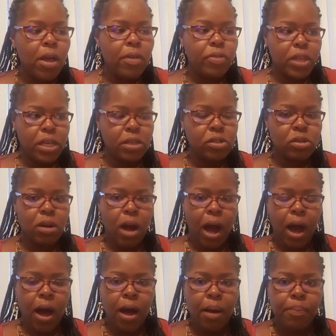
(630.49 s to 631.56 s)
These are
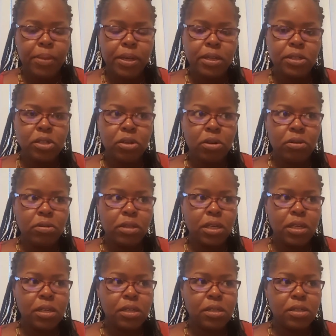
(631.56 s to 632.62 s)
um, these are
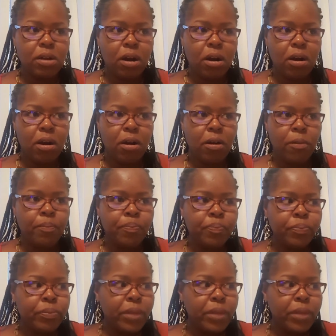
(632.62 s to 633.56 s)
these are